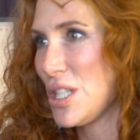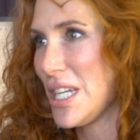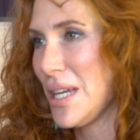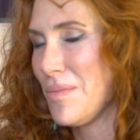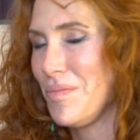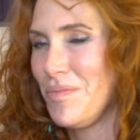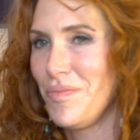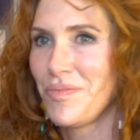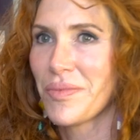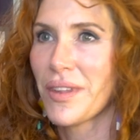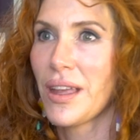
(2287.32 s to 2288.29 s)
per day.
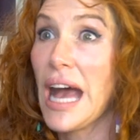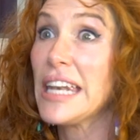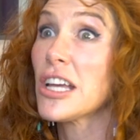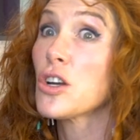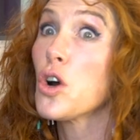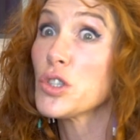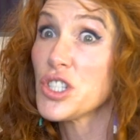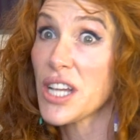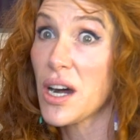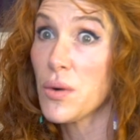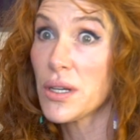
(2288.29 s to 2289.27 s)
And a cold
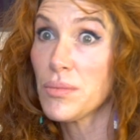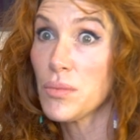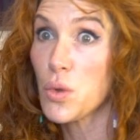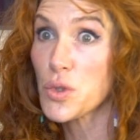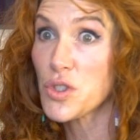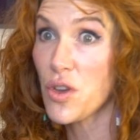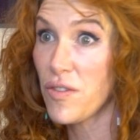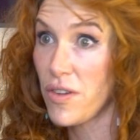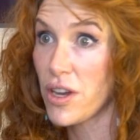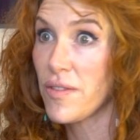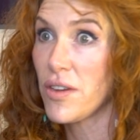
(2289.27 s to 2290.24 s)
shower, also
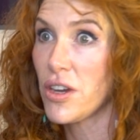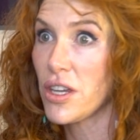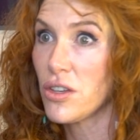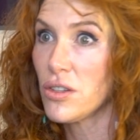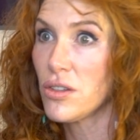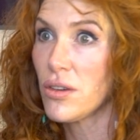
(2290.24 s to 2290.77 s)
very, very good.